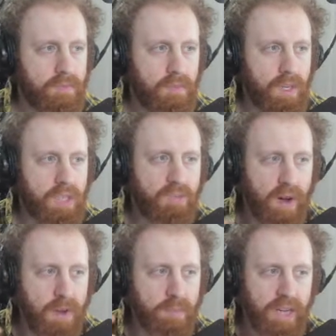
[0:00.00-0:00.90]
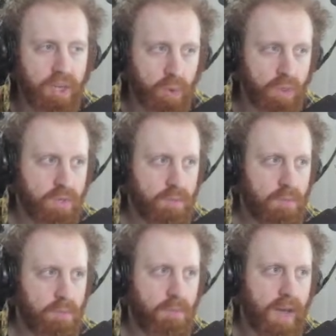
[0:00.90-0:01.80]
It's very minute,
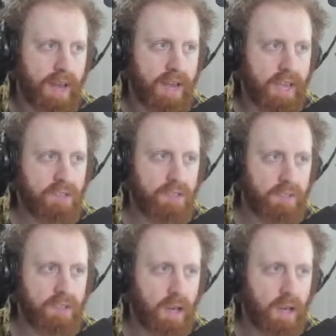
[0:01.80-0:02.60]
but in some